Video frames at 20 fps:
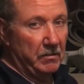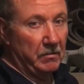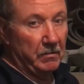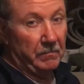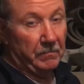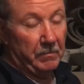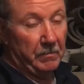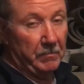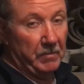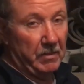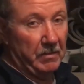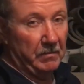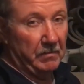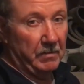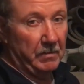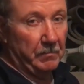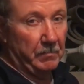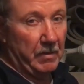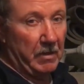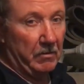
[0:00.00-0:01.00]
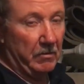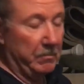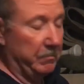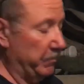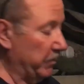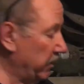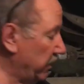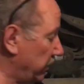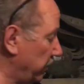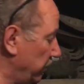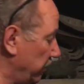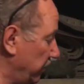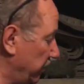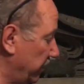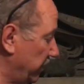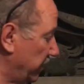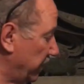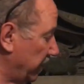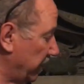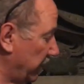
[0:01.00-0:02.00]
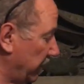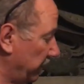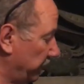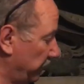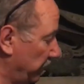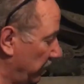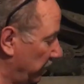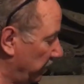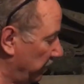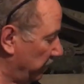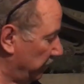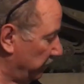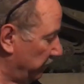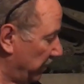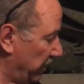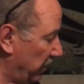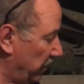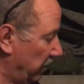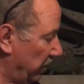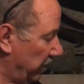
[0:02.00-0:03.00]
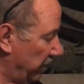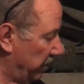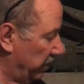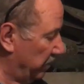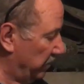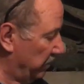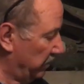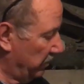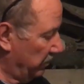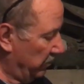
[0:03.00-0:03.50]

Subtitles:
or from the power breaker, and then I got the male end